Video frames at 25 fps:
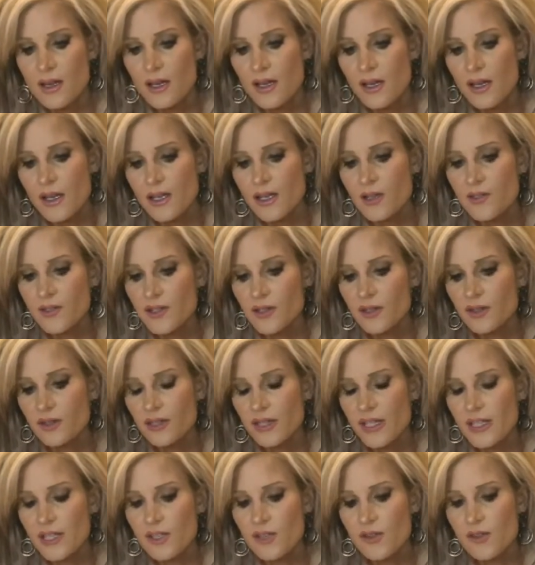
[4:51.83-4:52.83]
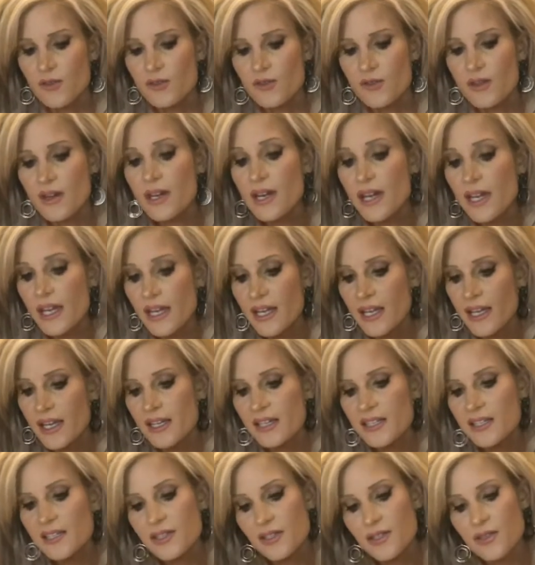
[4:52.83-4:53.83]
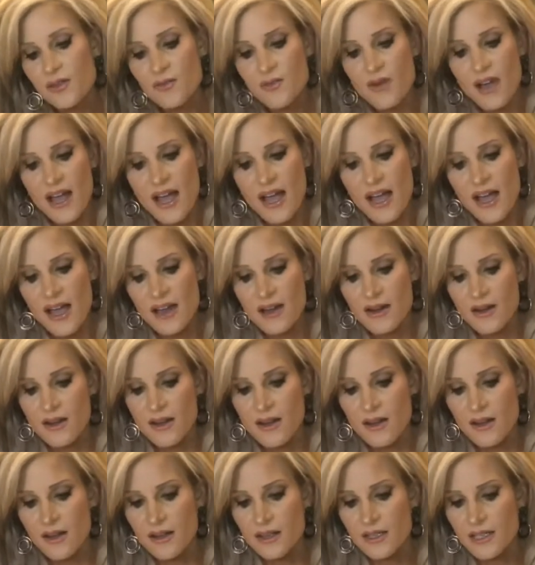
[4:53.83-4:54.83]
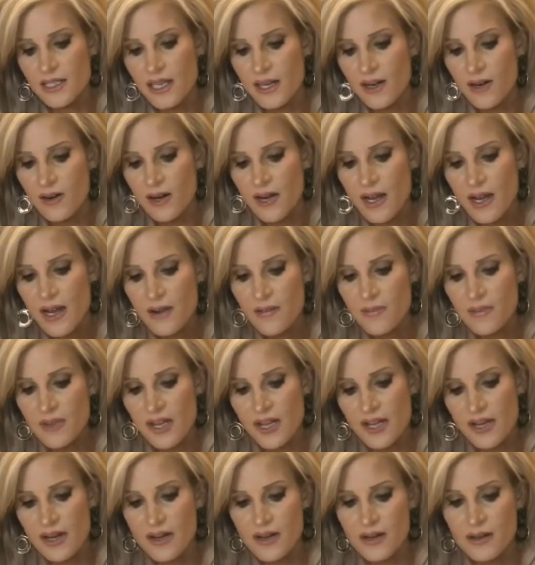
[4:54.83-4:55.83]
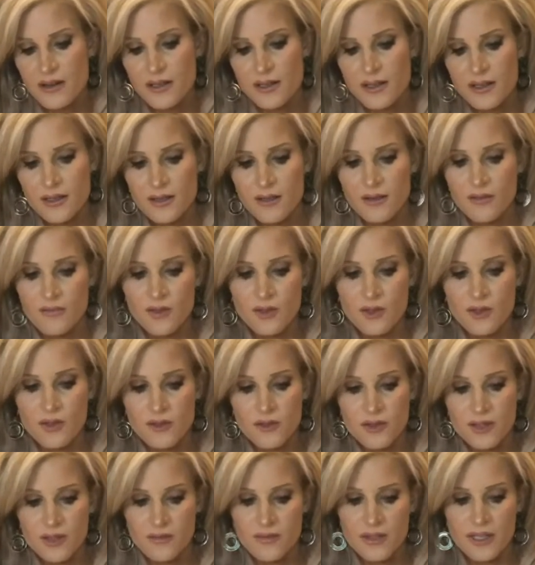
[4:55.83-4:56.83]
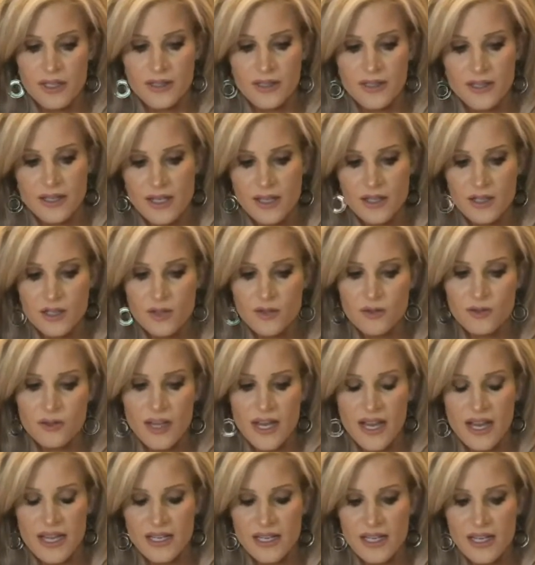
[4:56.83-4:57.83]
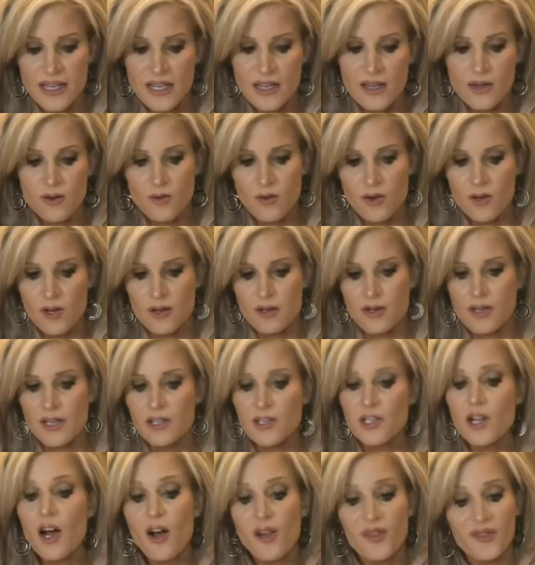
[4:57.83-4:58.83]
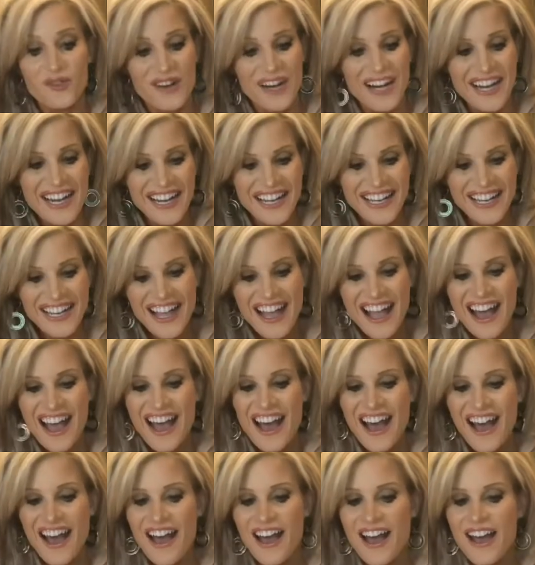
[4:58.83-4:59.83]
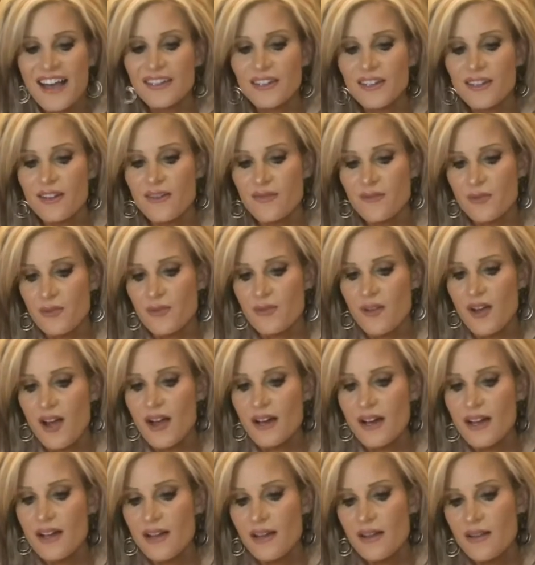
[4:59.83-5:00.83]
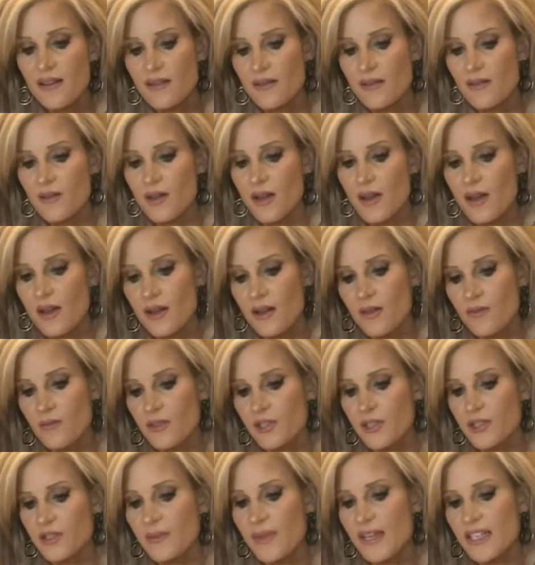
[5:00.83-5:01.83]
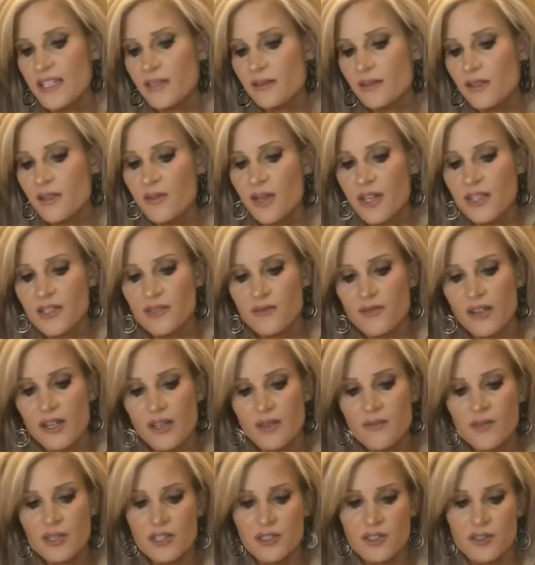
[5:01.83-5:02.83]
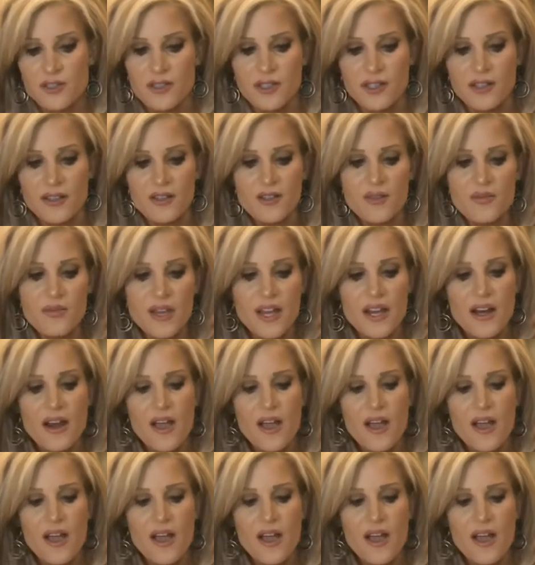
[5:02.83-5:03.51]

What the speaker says: You certainly don't need to add dairy, but for those of us that do like it or can tolerate it, I love burrata. which is basically mozzarella, but it's just a little bit